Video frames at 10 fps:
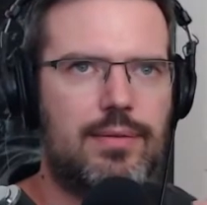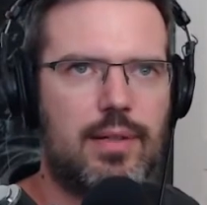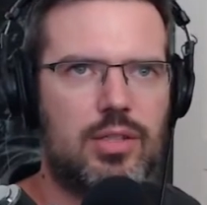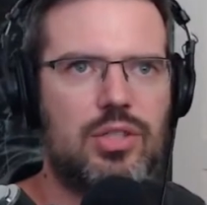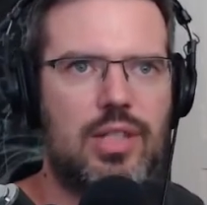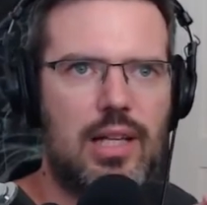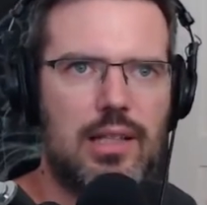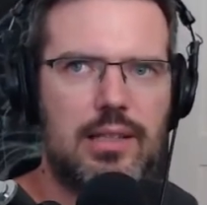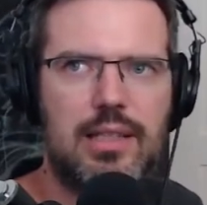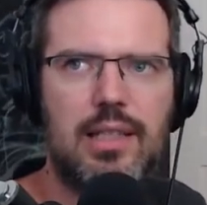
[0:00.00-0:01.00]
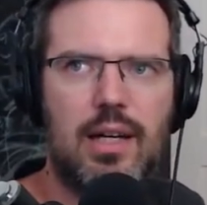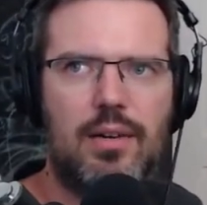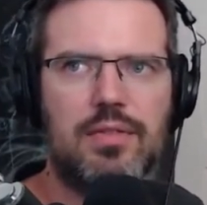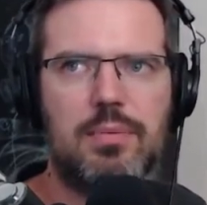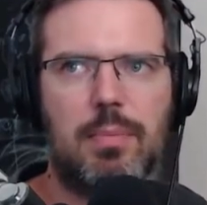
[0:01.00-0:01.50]
functionality
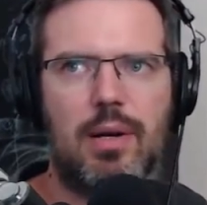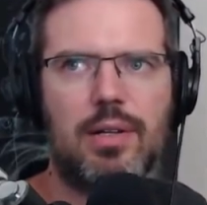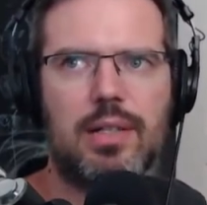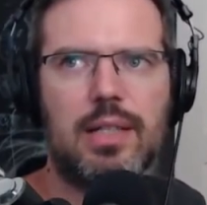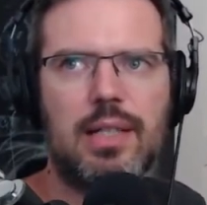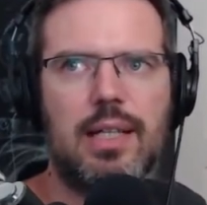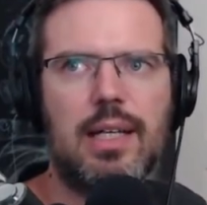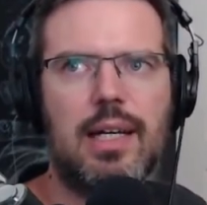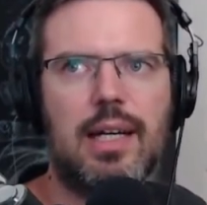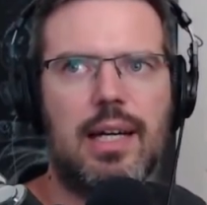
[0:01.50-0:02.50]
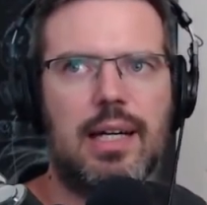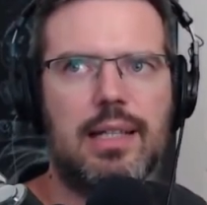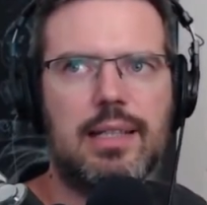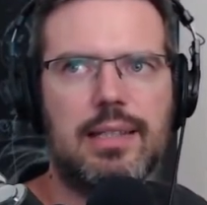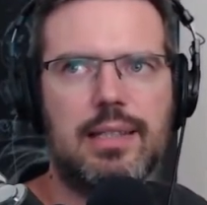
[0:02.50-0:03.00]
of Spark
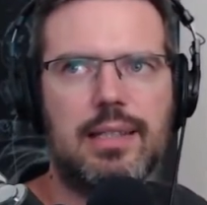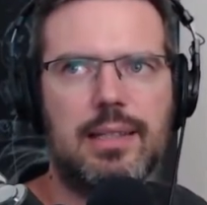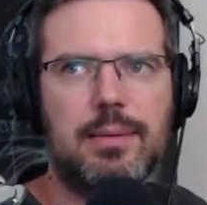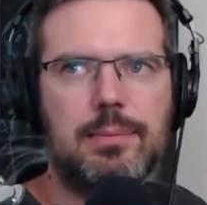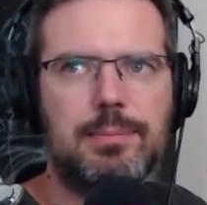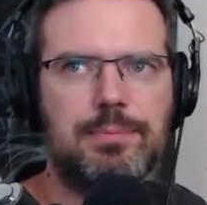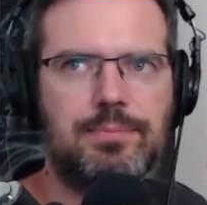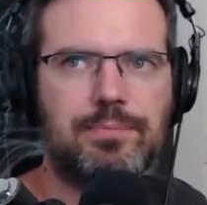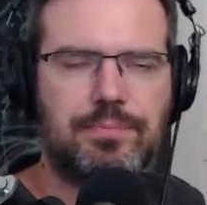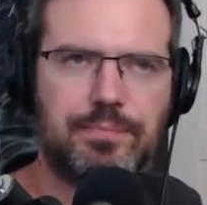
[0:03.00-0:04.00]
and um,